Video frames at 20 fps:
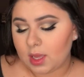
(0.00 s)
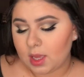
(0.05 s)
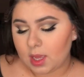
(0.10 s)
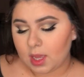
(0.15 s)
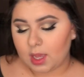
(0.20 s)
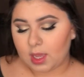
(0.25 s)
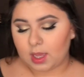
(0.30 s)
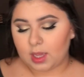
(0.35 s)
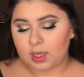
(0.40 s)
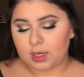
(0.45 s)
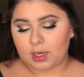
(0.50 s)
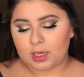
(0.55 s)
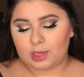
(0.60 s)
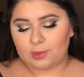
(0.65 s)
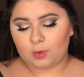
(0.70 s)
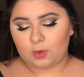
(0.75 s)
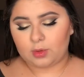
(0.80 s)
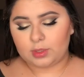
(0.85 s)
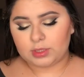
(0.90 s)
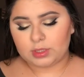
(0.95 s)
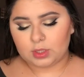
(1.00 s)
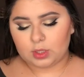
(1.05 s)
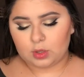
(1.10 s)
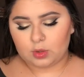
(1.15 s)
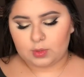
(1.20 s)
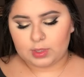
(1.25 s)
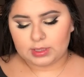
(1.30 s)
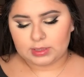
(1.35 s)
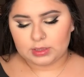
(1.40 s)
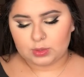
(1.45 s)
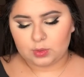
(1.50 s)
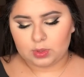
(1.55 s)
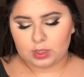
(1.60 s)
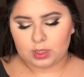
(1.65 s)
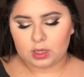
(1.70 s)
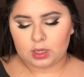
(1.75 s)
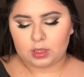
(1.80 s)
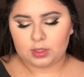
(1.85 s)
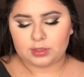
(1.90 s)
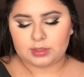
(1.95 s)
And I'm going to go into the
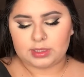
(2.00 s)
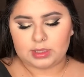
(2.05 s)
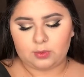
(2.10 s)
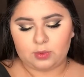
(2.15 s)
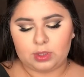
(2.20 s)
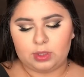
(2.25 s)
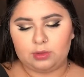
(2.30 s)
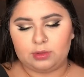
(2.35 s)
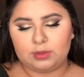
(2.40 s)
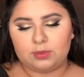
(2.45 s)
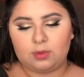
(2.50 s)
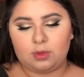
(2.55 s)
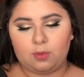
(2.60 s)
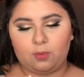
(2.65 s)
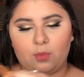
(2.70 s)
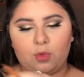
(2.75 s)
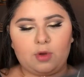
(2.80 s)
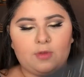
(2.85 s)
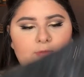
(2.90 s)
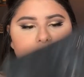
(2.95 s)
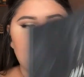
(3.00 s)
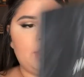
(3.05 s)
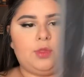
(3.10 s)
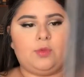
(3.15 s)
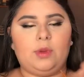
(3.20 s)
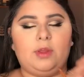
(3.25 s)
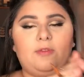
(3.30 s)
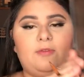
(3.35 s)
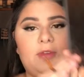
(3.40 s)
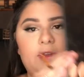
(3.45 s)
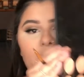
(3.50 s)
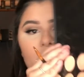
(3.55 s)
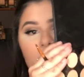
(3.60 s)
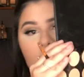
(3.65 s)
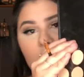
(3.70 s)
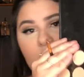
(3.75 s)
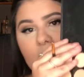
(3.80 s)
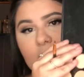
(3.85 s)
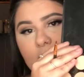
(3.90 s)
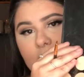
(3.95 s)
colors that we used from the Morphe 350
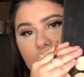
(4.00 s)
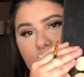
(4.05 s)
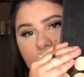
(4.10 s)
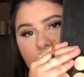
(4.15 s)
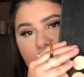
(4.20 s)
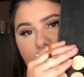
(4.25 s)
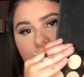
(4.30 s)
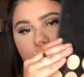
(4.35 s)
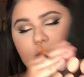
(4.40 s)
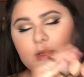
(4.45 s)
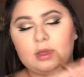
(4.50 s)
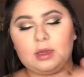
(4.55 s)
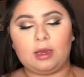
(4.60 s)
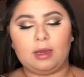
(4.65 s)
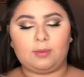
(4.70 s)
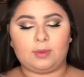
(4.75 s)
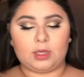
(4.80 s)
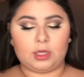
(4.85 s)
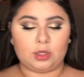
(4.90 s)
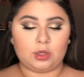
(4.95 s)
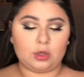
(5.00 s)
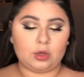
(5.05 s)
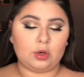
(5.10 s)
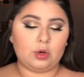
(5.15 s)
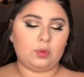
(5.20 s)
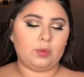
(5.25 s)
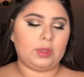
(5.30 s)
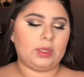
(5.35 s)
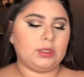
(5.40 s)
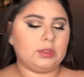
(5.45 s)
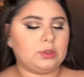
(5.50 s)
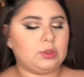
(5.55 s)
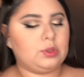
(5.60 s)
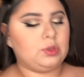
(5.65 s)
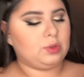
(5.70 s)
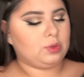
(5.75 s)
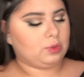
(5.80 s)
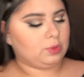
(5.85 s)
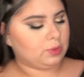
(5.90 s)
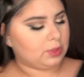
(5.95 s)
palette. I'm going to go
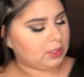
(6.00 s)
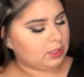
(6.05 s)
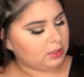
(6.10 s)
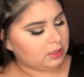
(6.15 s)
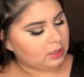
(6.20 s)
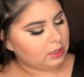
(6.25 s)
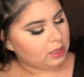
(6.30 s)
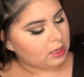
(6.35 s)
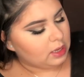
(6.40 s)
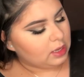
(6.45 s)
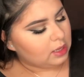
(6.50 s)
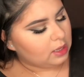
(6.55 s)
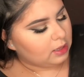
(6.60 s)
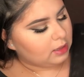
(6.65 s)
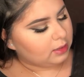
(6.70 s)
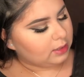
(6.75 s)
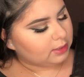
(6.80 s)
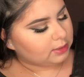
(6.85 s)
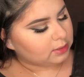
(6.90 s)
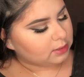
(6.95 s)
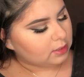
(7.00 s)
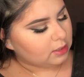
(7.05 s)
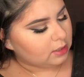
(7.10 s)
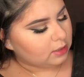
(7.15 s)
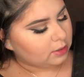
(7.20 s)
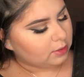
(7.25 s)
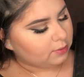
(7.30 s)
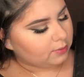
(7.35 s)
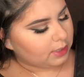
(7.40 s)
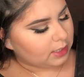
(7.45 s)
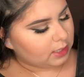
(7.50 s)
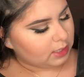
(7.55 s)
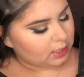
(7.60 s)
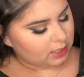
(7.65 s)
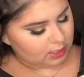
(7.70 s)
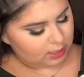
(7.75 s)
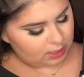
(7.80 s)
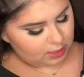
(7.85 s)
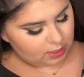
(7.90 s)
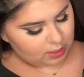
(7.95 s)
into this color right
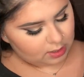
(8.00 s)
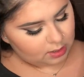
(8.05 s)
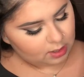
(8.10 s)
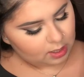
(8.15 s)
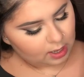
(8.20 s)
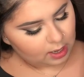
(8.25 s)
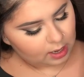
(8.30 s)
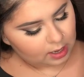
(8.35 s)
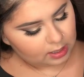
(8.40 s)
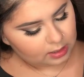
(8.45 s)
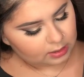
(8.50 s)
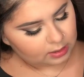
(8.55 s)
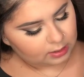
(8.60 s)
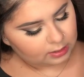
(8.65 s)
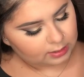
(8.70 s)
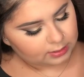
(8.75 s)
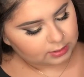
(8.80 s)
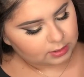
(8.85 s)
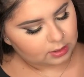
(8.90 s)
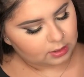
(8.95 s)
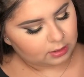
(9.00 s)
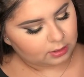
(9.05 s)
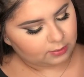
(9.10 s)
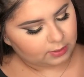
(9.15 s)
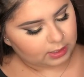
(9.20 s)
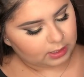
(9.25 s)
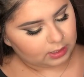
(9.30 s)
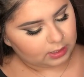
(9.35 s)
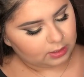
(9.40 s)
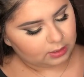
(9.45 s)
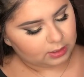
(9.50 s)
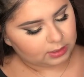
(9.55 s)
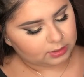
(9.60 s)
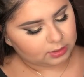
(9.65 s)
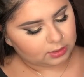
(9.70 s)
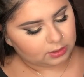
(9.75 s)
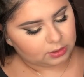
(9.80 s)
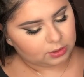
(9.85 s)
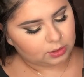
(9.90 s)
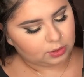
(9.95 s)
here, and then this color right here. These are
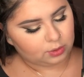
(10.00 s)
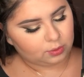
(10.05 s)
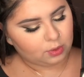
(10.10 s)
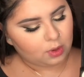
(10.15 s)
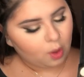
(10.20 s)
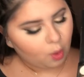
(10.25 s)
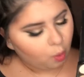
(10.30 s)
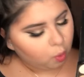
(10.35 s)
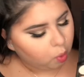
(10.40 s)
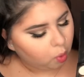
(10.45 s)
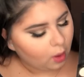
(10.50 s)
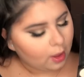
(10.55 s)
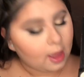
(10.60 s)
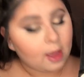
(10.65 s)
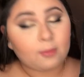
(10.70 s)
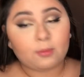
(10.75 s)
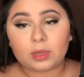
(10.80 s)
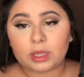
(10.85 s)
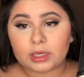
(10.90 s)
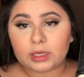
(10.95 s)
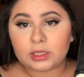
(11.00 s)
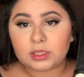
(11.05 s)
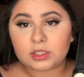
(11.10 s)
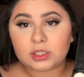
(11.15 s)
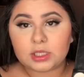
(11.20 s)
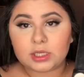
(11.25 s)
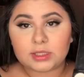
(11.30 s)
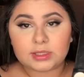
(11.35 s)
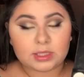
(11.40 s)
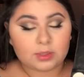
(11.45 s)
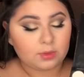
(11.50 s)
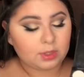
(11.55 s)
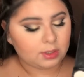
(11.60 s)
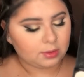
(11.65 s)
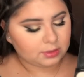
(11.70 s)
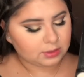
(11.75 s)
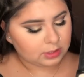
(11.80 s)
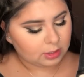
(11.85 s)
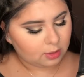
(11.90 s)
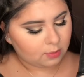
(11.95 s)
the two blending shades that we
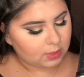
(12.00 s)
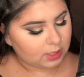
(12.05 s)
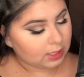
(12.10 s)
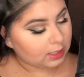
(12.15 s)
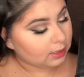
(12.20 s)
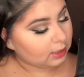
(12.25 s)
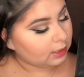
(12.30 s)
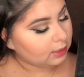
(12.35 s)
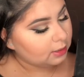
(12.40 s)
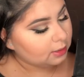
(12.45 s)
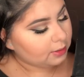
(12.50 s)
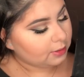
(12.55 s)
used in the beginning.